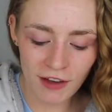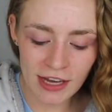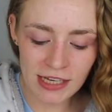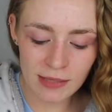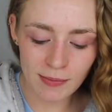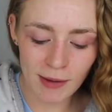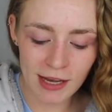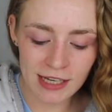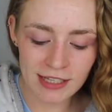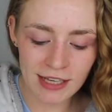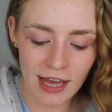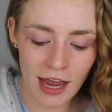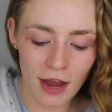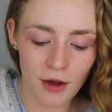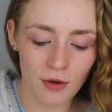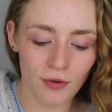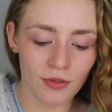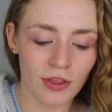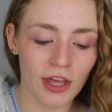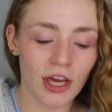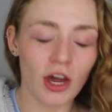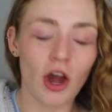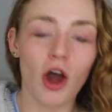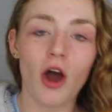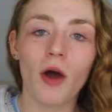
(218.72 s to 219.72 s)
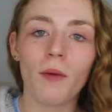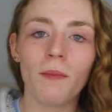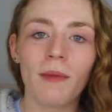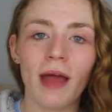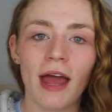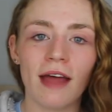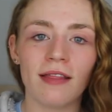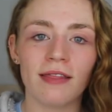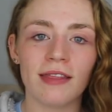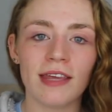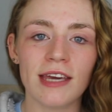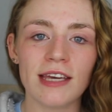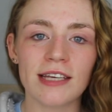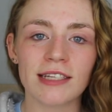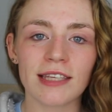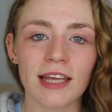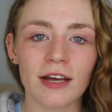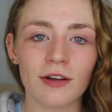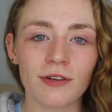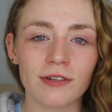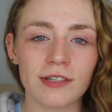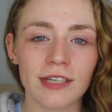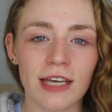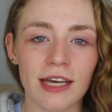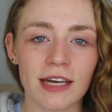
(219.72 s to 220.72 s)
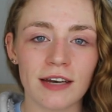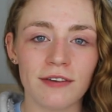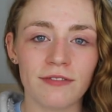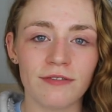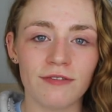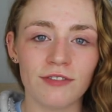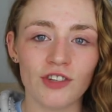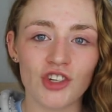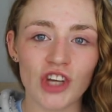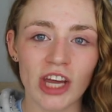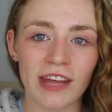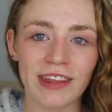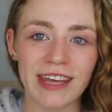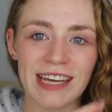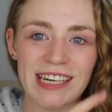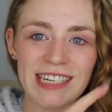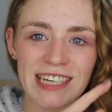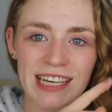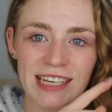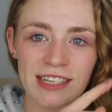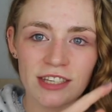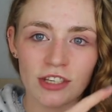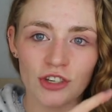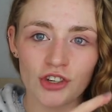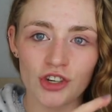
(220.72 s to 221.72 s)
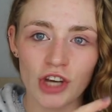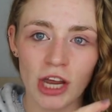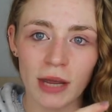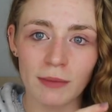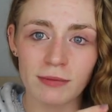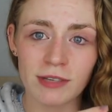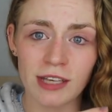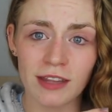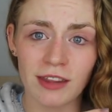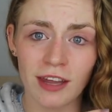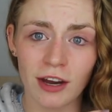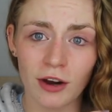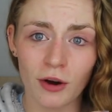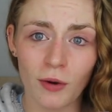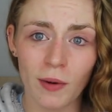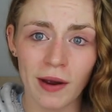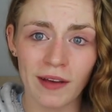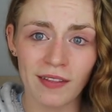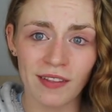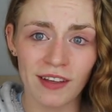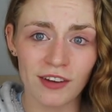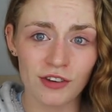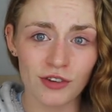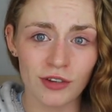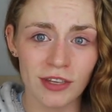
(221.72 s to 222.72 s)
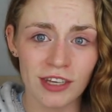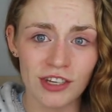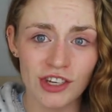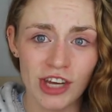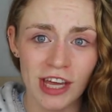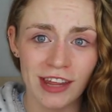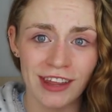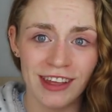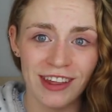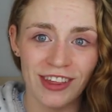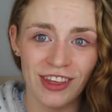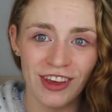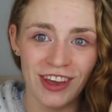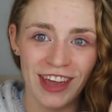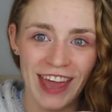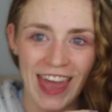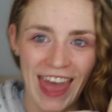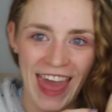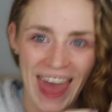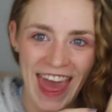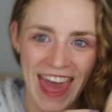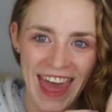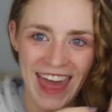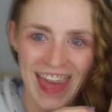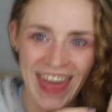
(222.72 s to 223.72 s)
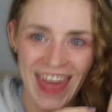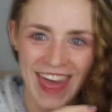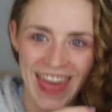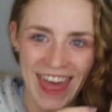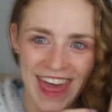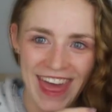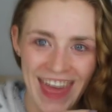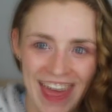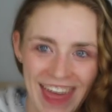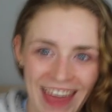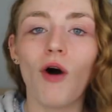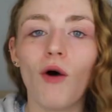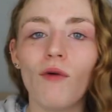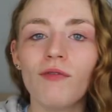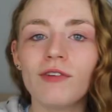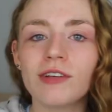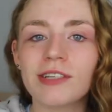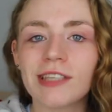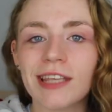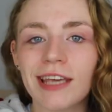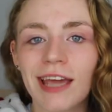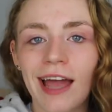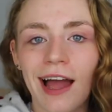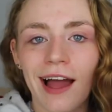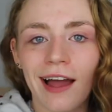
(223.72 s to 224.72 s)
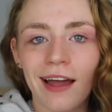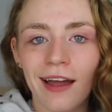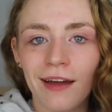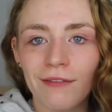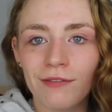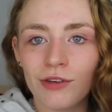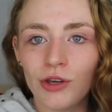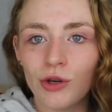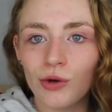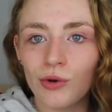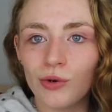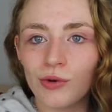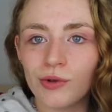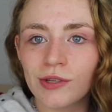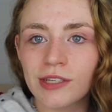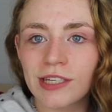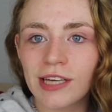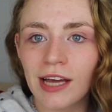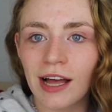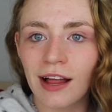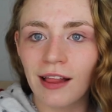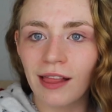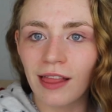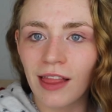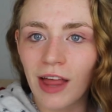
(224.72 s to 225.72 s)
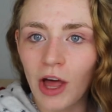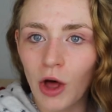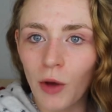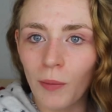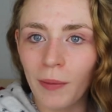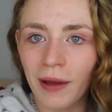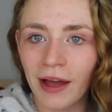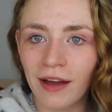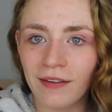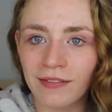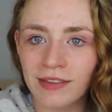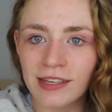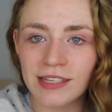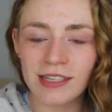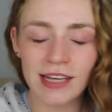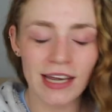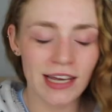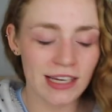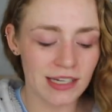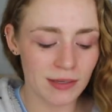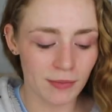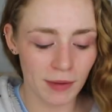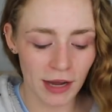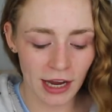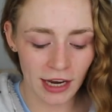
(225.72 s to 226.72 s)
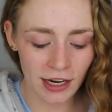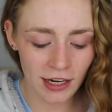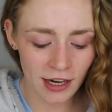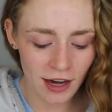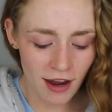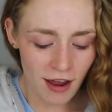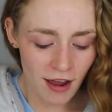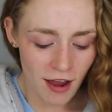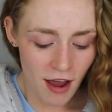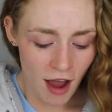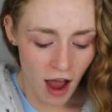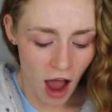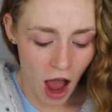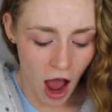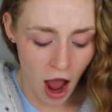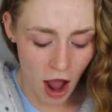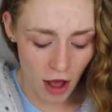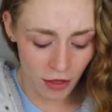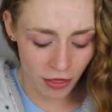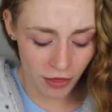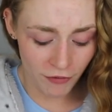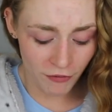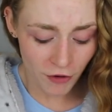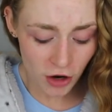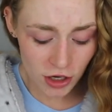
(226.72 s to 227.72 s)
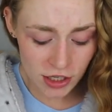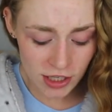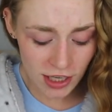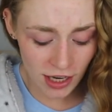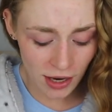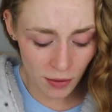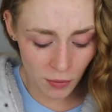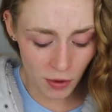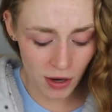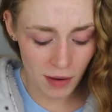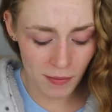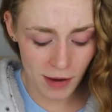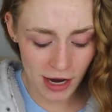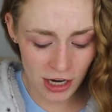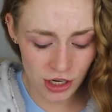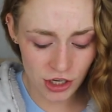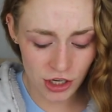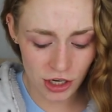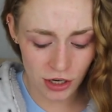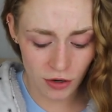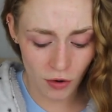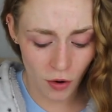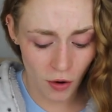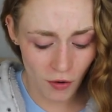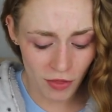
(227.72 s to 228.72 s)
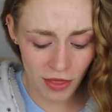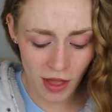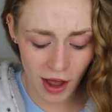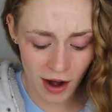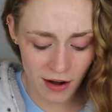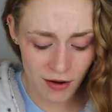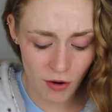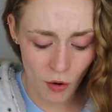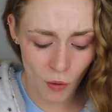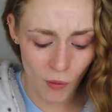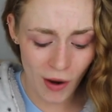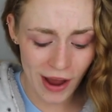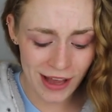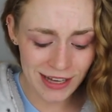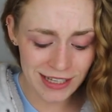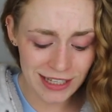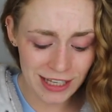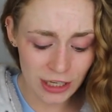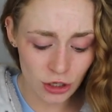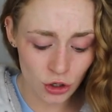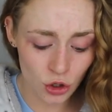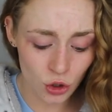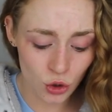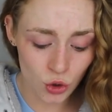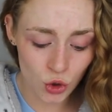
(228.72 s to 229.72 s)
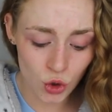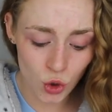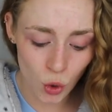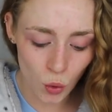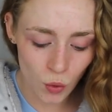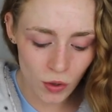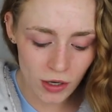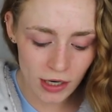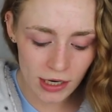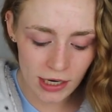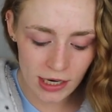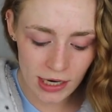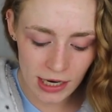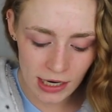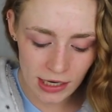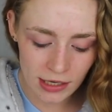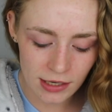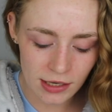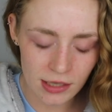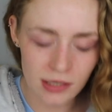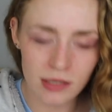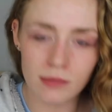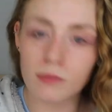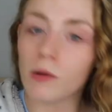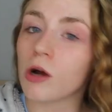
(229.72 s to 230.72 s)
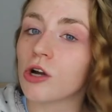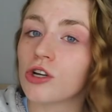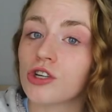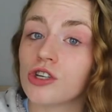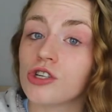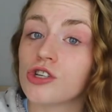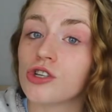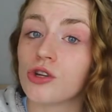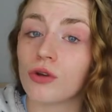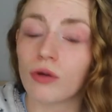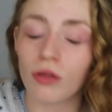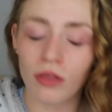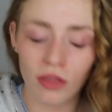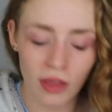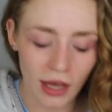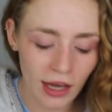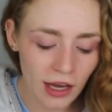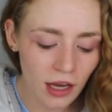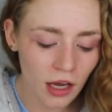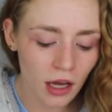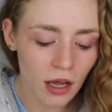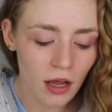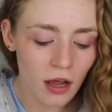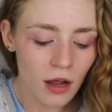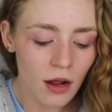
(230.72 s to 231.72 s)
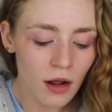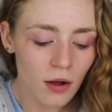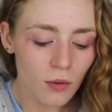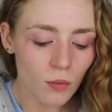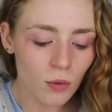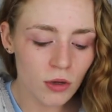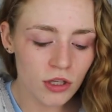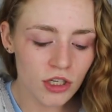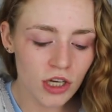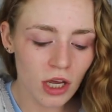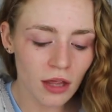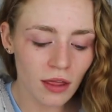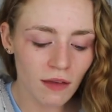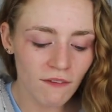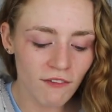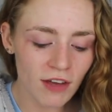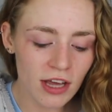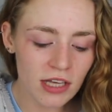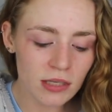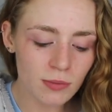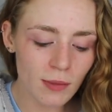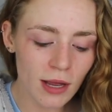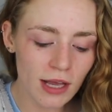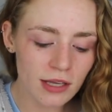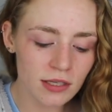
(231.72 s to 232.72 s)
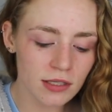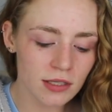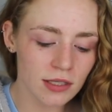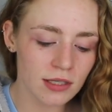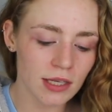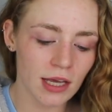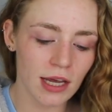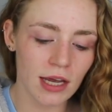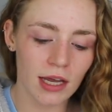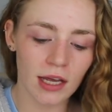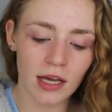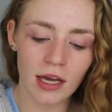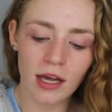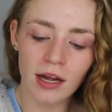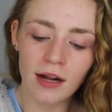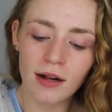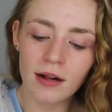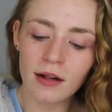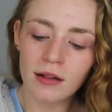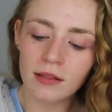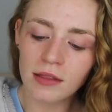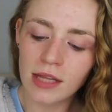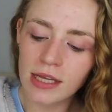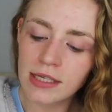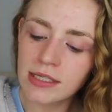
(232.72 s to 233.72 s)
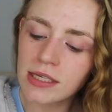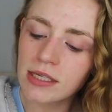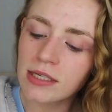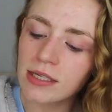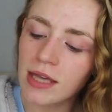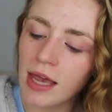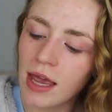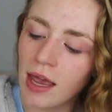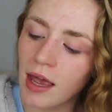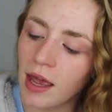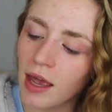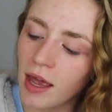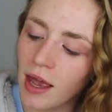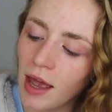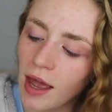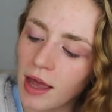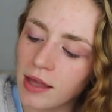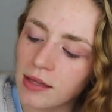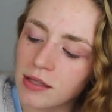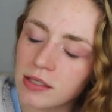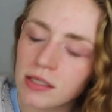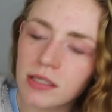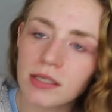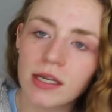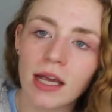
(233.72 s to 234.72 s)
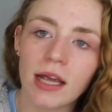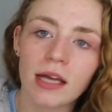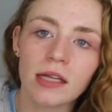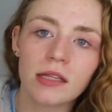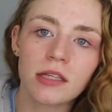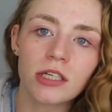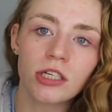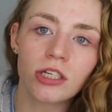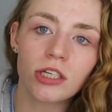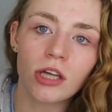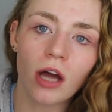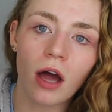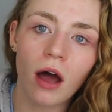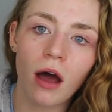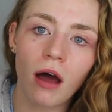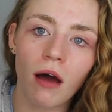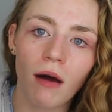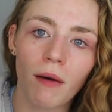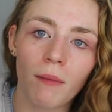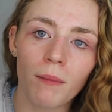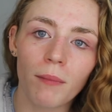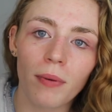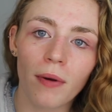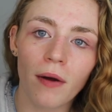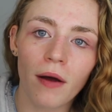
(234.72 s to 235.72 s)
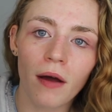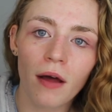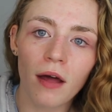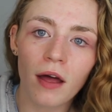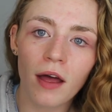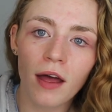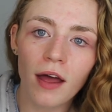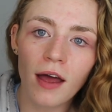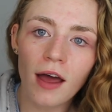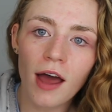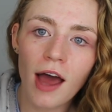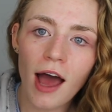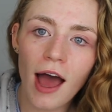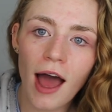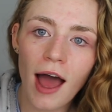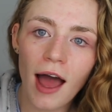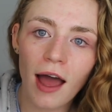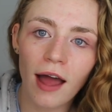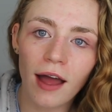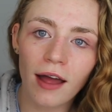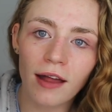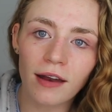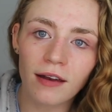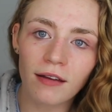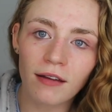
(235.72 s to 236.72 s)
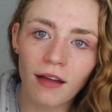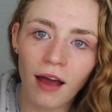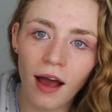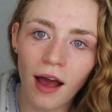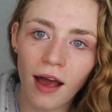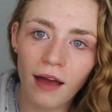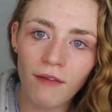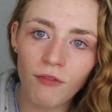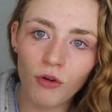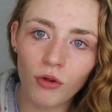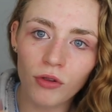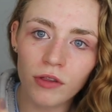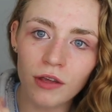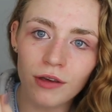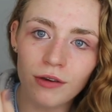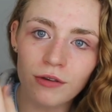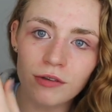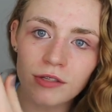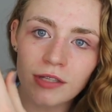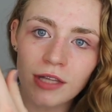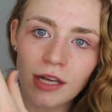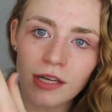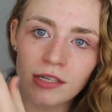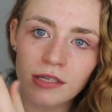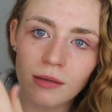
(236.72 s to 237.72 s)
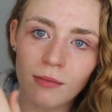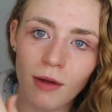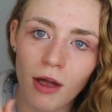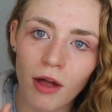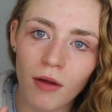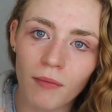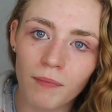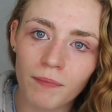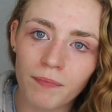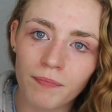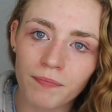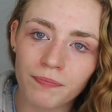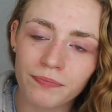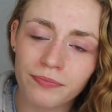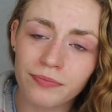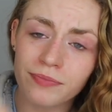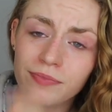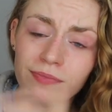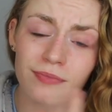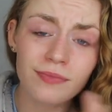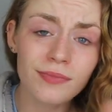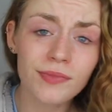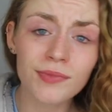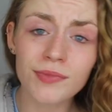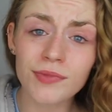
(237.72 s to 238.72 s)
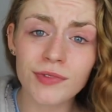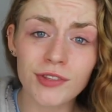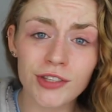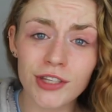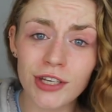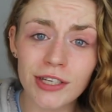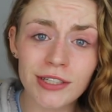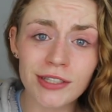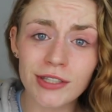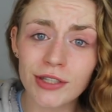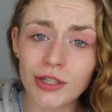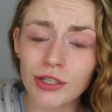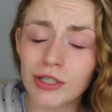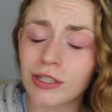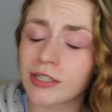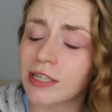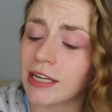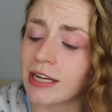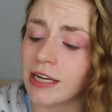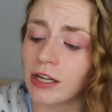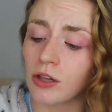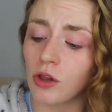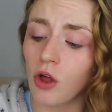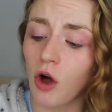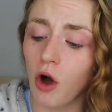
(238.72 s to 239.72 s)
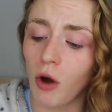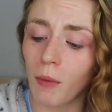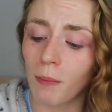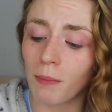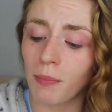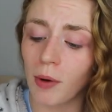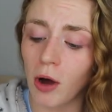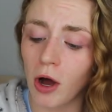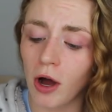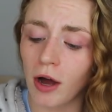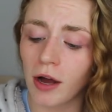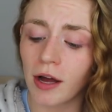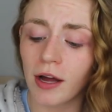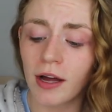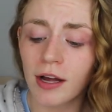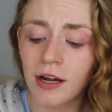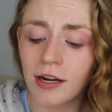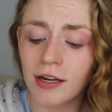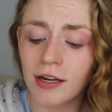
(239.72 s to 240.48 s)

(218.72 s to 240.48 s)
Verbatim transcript: face mask out, they come in these little kind of jelly disc shapes, and they're quite literally jelly like eh. Obviously I have used a little bit of the side of mine. Uh, the first thing I want to mention on that note is that you don't need as much as you think with jelly face masks. Like, this is it inside the tub, and I've only used this amount. It doesn't look like a lot, but